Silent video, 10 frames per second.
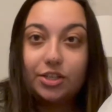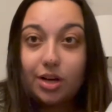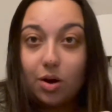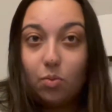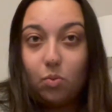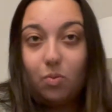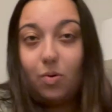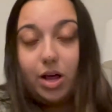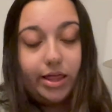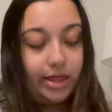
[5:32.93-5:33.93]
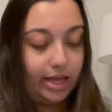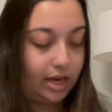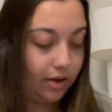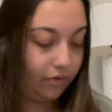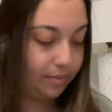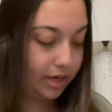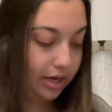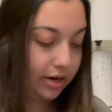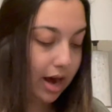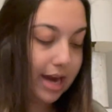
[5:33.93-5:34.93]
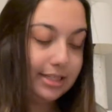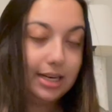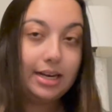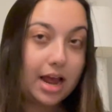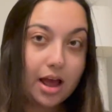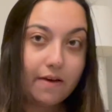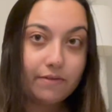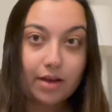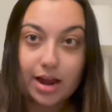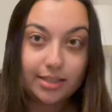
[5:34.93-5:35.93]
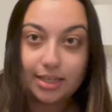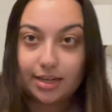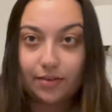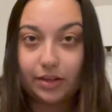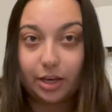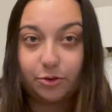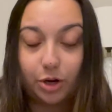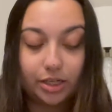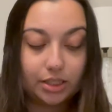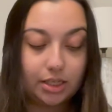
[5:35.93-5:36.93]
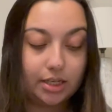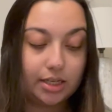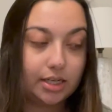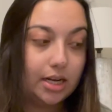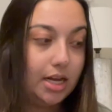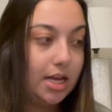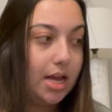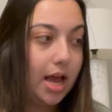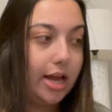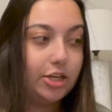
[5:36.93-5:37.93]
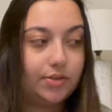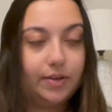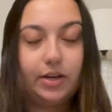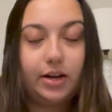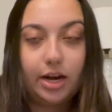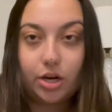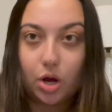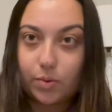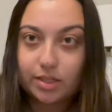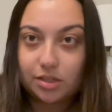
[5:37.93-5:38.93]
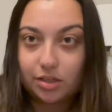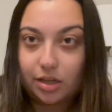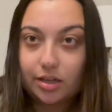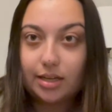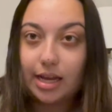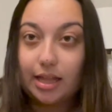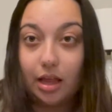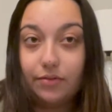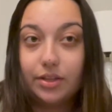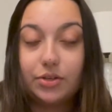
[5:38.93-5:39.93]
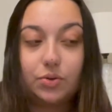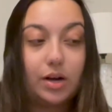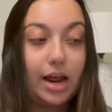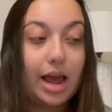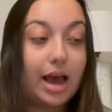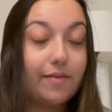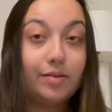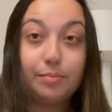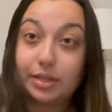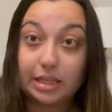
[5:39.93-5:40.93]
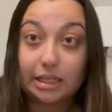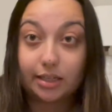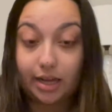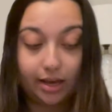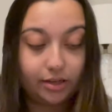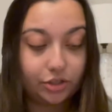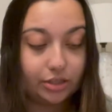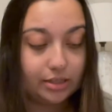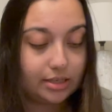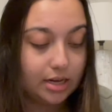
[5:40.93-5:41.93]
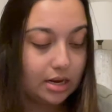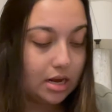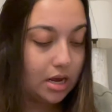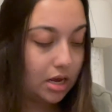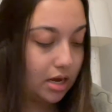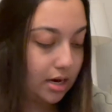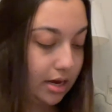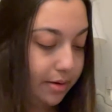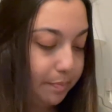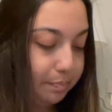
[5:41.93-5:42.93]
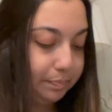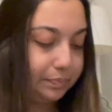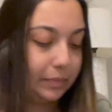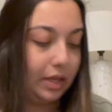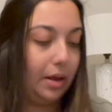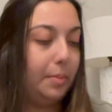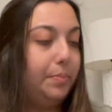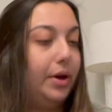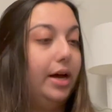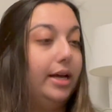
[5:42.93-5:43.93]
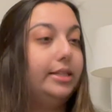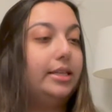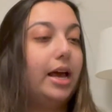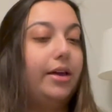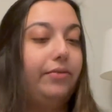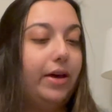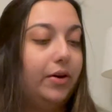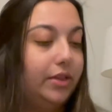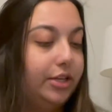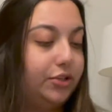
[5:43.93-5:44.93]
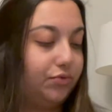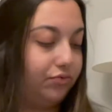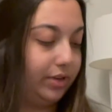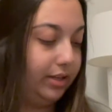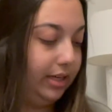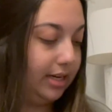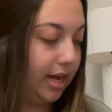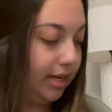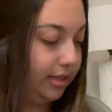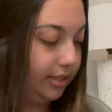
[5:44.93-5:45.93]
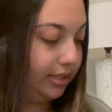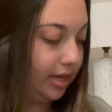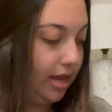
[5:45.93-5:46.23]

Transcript: got one thing from here. I didn't have I didn't have a gift card to here. I just figured I'd go in to look because I love the store and I haven't been there in ages. Um, but I found this really nice